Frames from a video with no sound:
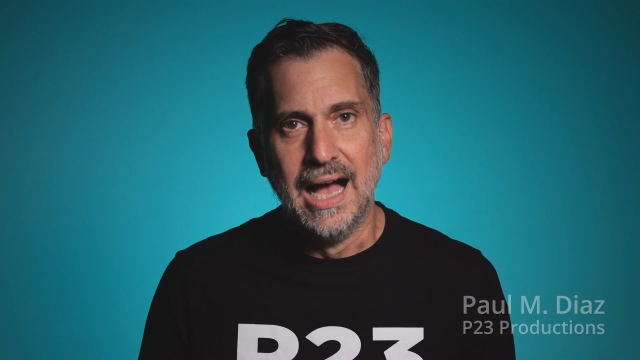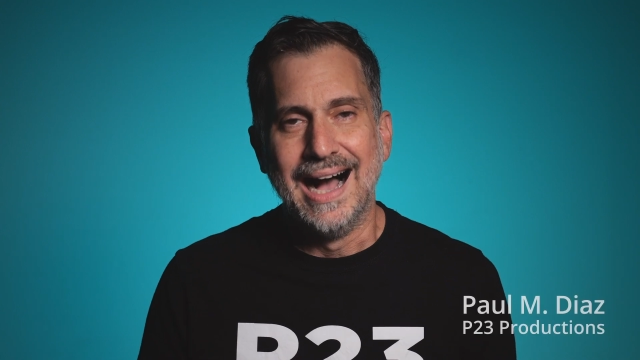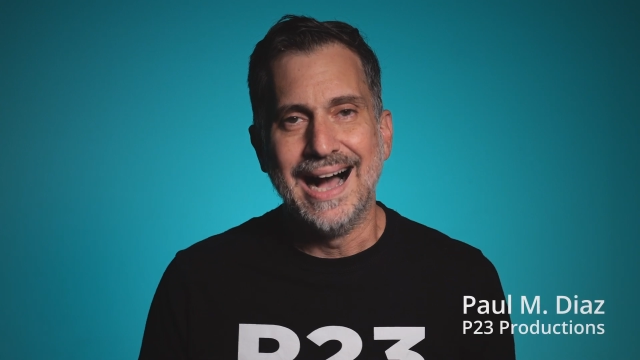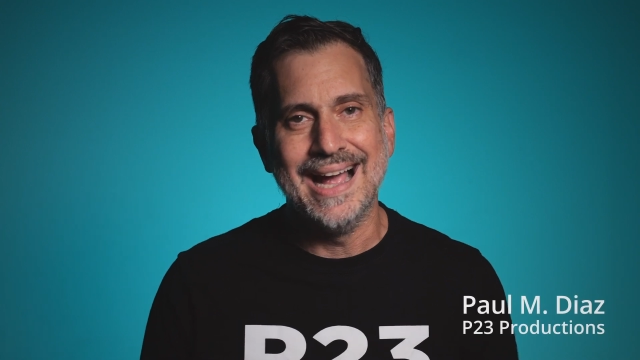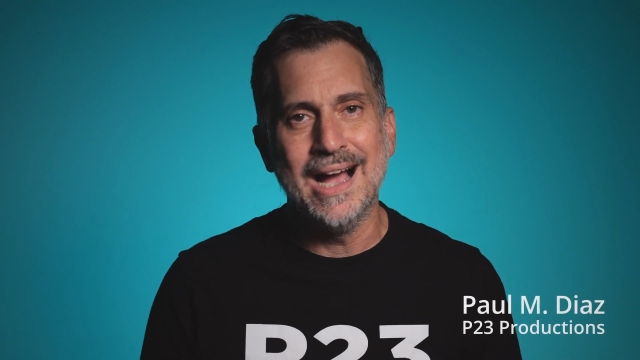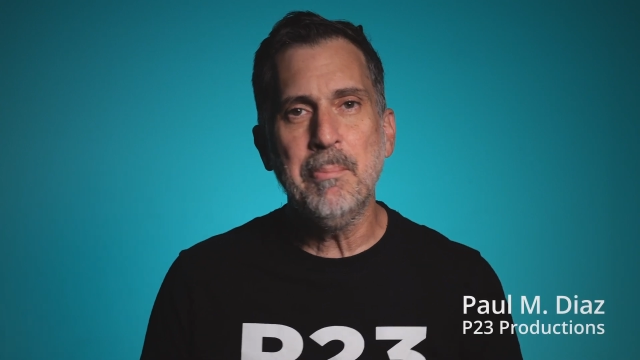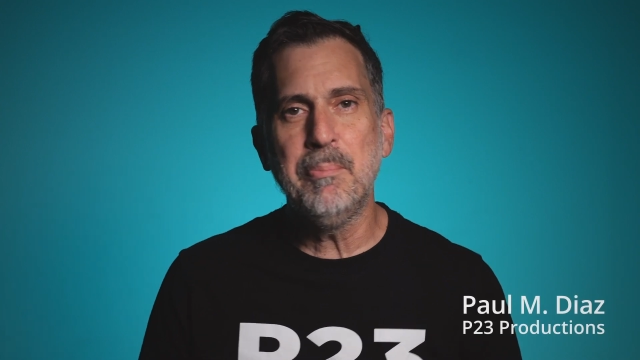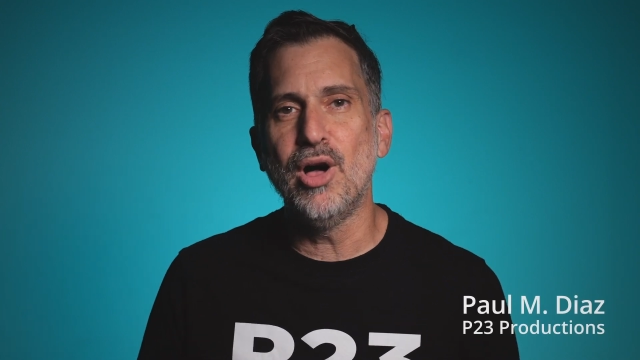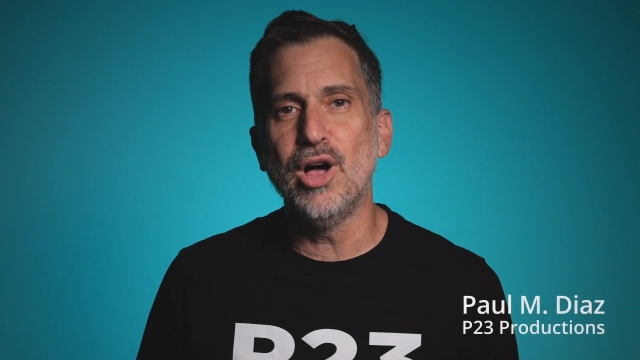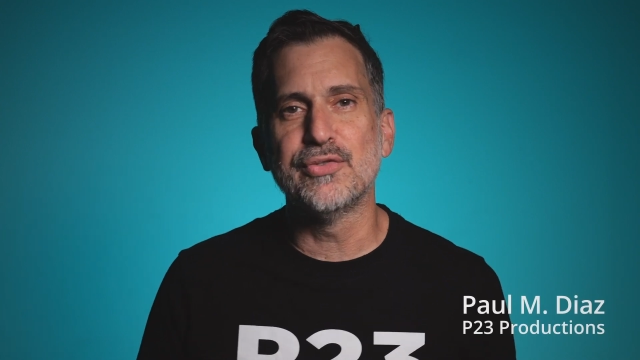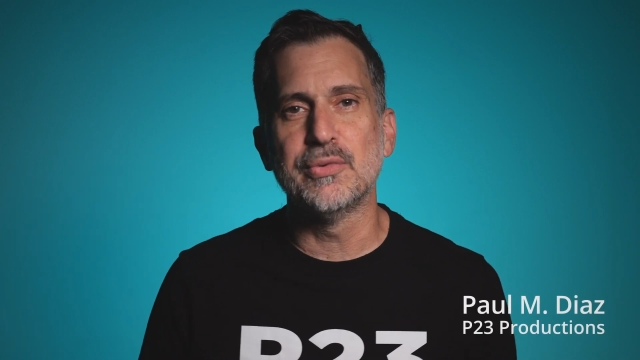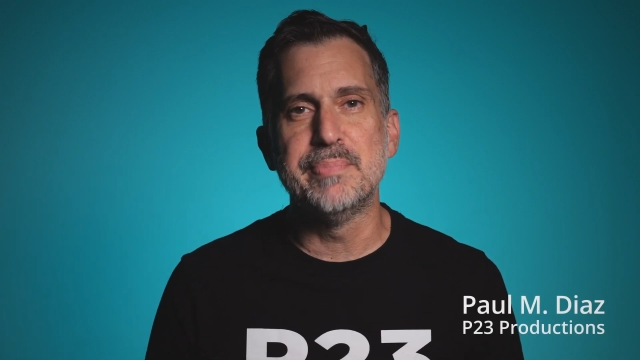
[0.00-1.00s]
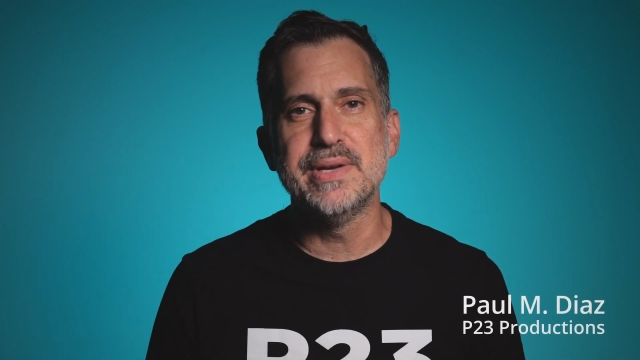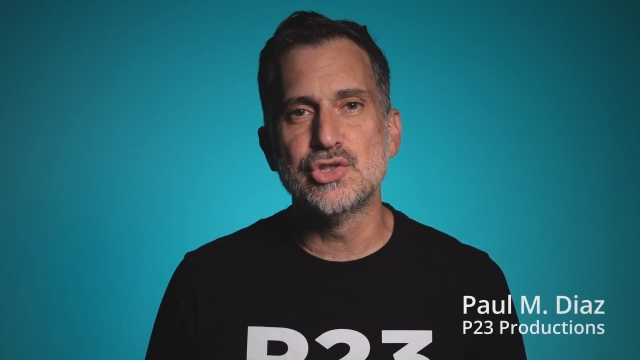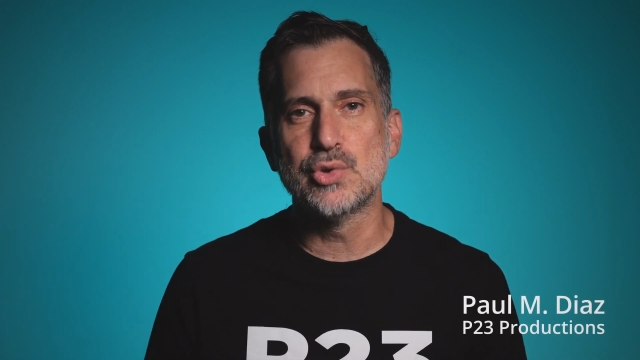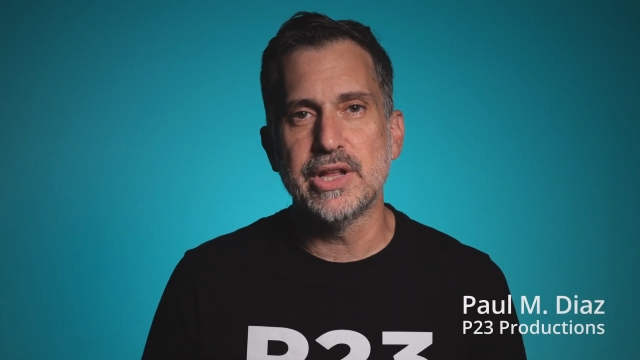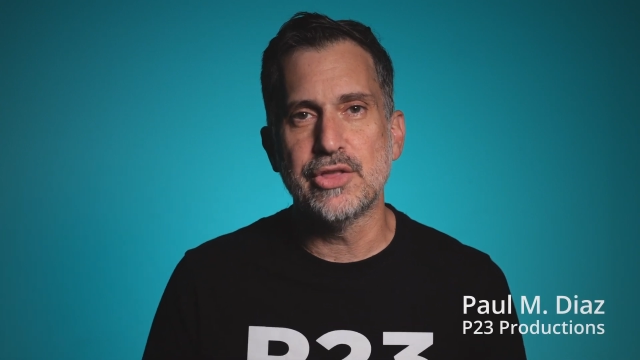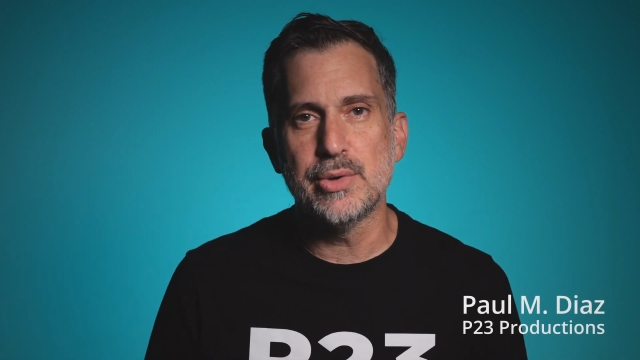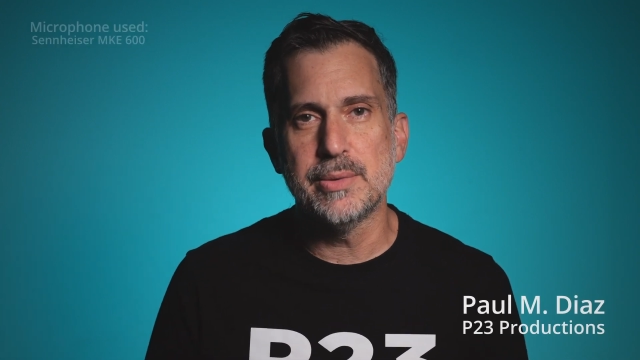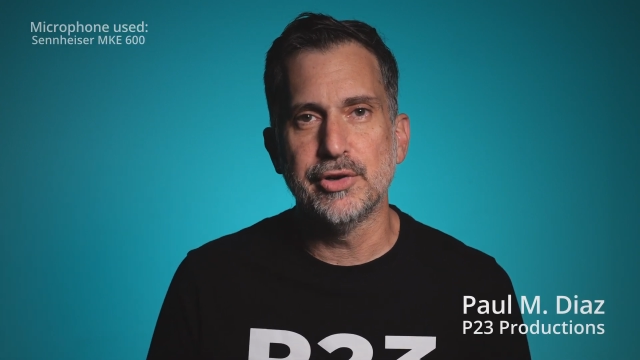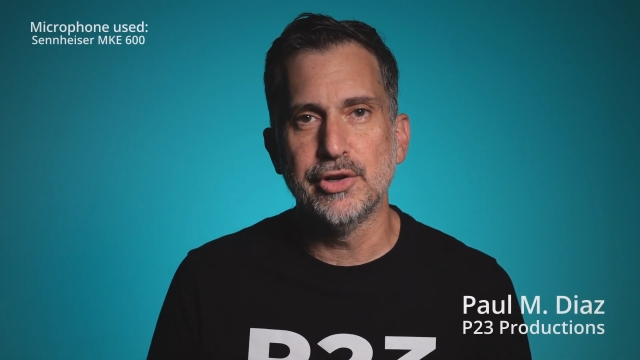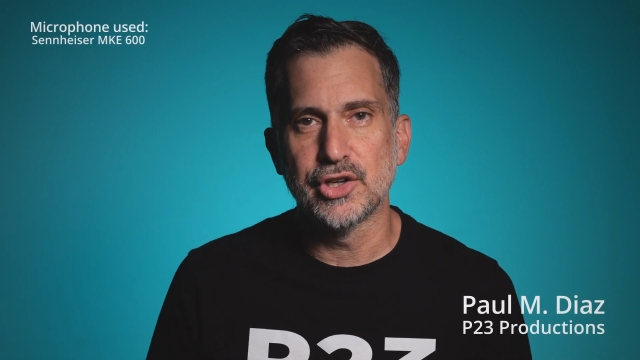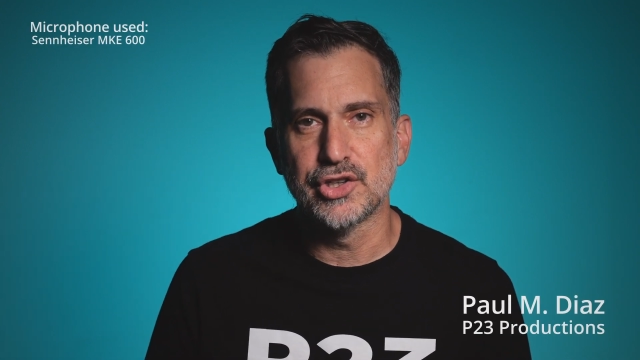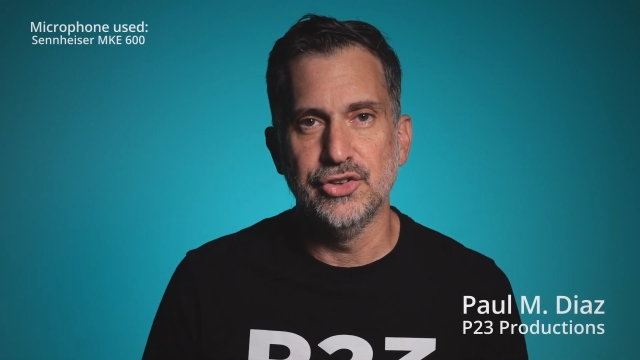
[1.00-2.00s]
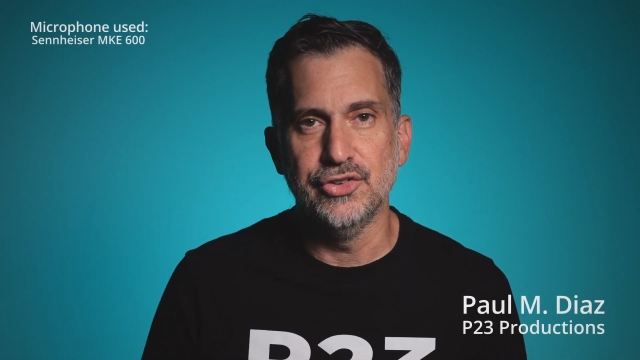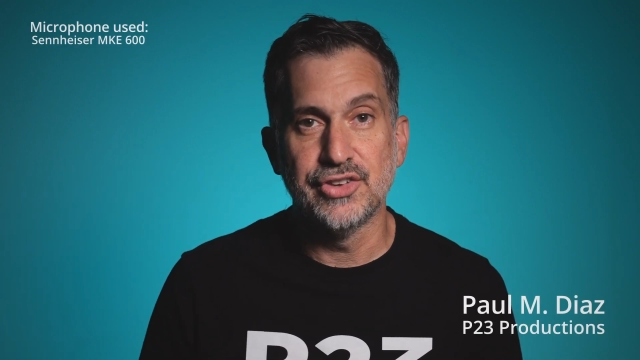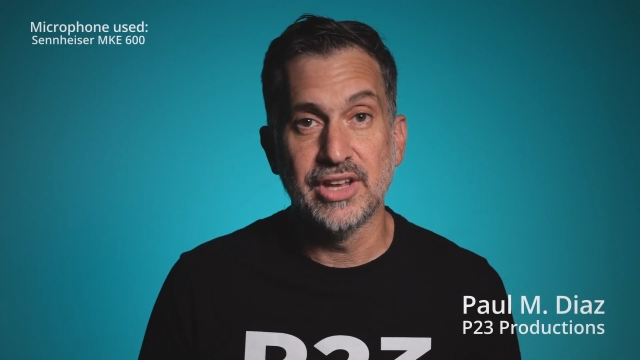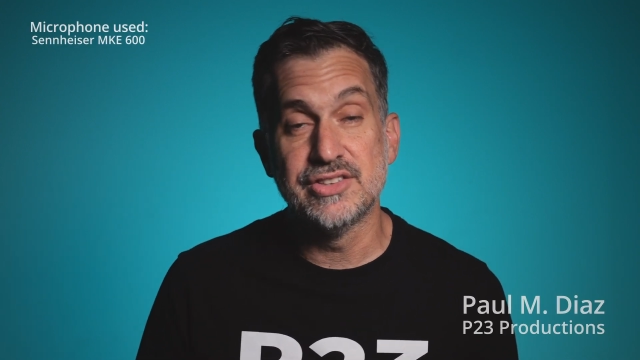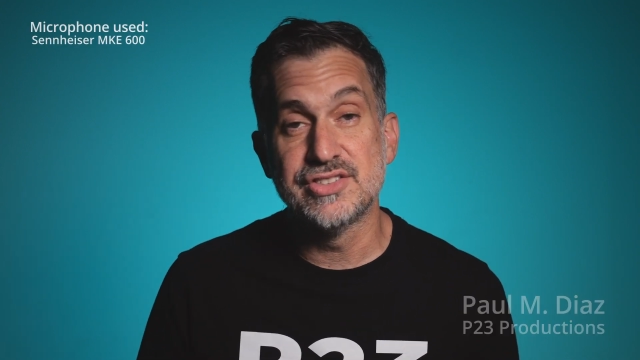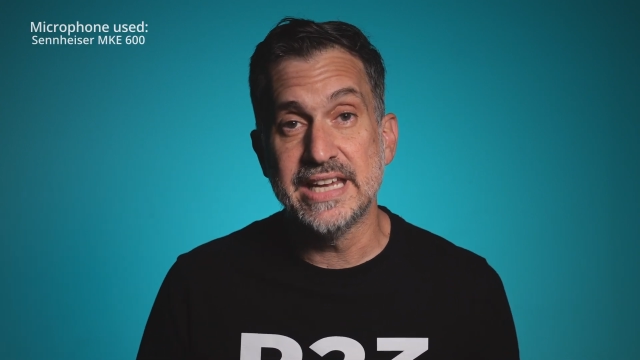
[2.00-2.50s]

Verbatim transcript: Hi, I'm Paul from P twenty-three Productions.